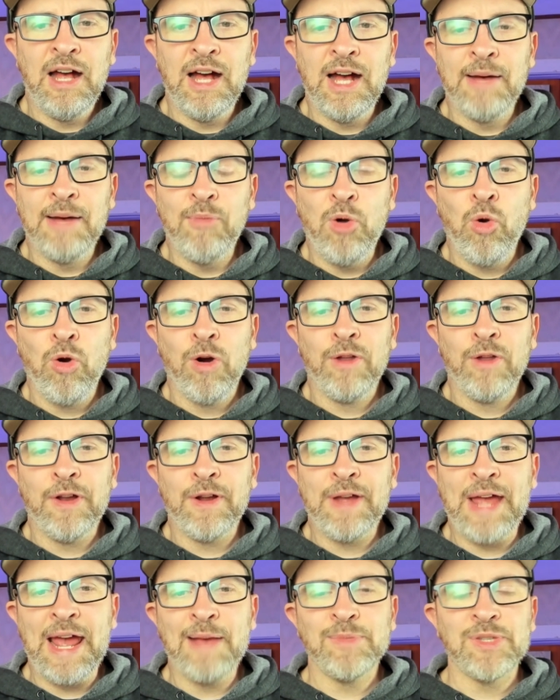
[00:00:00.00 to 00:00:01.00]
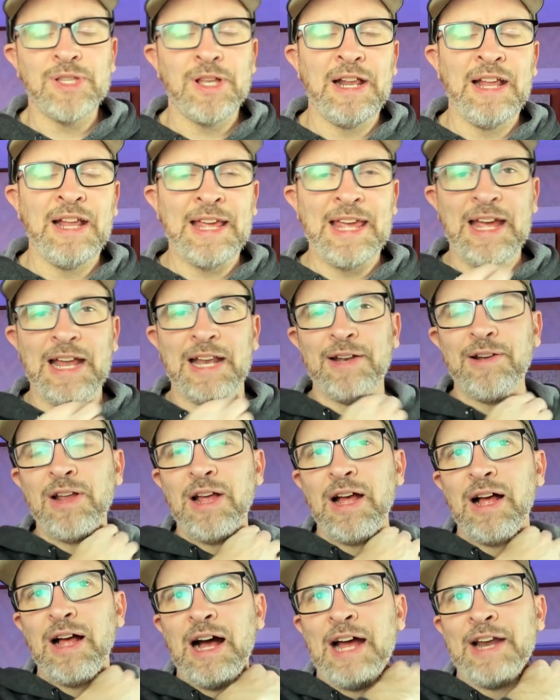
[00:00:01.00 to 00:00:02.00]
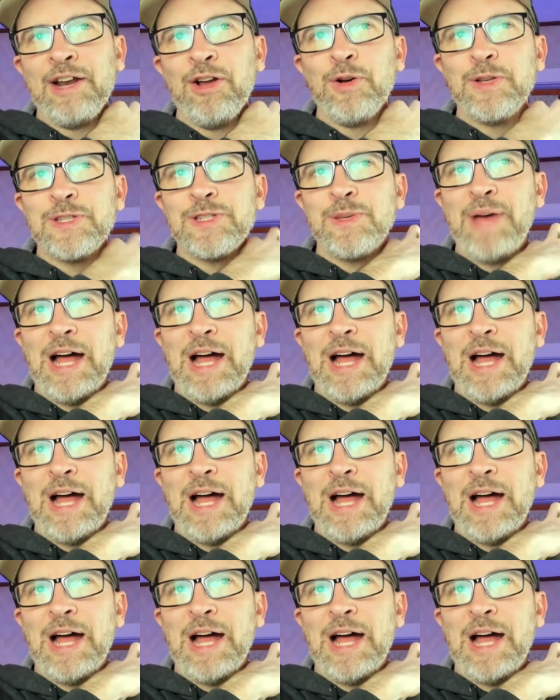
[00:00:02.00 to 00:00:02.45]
Or are there games that, again, I know it's a